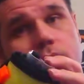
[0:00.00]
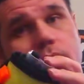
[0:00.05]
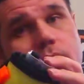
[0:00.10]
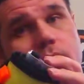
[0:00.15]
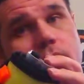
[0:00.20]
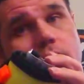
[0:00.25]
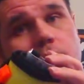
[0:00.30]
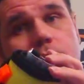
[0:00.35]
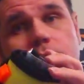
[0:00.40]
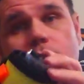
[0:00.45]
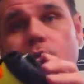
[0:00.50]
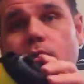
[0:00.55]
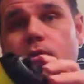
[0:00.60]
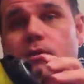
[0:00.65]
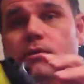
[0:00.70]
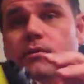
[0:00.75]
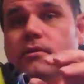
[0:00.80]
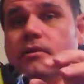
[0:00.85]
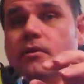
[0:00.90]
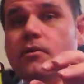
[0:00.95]
I
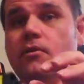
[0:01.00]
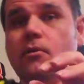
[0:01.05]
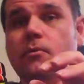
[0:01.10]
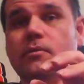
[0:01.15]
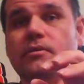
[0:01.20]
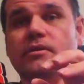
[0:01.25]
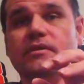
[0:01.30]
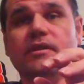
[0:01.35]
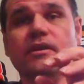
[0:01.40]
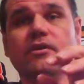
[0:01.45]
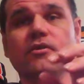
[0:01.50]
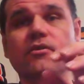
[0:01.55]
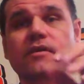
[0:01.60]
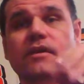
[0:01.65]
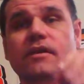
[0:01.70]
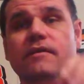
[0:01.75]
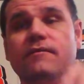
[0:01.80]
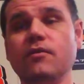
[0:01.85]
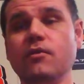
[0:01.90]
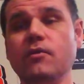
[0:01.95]
don't know what to tell you then
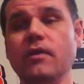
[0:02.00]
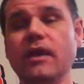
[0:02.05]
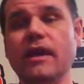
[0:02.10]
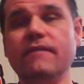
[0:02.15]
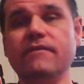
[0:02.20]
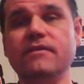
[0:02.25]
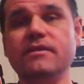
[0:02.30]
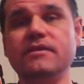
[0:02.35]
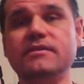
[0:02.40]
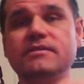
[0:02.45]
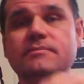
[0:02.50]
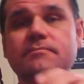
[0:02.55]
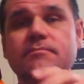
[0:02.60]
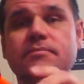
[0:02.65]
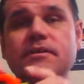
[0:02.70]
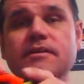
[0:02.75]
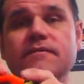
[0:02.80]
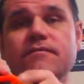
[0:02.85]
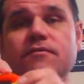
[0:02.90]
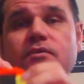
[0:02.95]
if you don't have this.
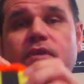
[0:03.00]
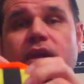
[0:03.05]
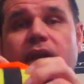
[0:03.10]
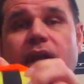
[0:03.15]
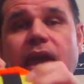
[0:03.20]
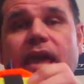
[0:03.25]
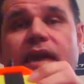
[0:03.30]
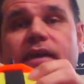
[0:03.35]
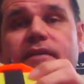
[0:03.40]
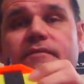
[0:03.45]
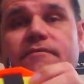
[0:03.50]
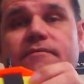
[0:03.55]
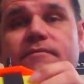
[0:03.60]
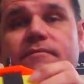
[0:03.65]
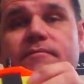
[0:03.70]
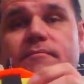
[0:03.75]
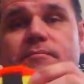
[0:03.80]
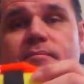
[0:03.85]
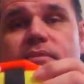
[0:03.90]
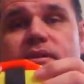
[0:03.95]
But
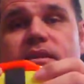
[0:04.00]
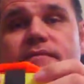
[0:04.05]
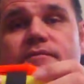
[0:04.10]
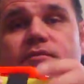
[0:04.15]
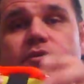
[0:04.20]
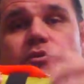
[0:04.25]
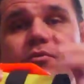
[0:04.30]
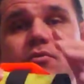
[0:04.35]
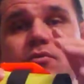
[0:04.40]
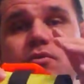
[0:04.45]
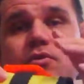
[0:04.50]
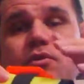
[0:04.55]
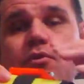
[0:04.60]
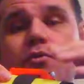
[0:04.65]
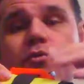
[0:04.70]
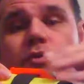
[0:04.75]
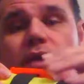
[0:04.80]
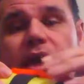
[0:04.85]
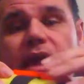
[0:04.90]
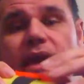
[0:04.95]
if you
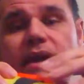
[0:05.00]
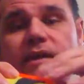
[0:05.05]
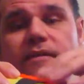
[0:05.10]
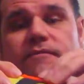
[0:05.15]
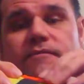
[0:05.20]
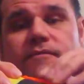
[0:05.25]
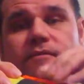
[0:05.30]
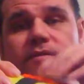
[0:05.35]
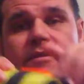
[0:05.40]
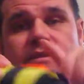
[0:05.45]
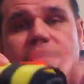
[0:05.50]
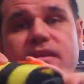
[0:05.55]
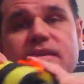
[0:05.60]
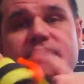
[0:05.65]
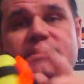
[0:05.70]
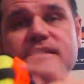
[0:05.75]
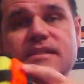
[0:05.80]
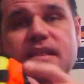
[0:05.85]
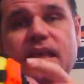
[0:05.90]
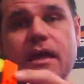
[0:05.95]
do have
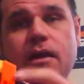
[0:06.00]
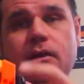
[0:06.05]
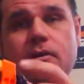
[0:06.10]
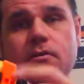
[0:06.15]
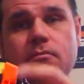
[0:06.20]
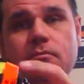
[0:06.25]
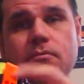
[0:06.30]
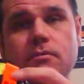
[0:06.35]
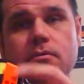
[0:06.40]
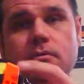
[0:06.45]
this now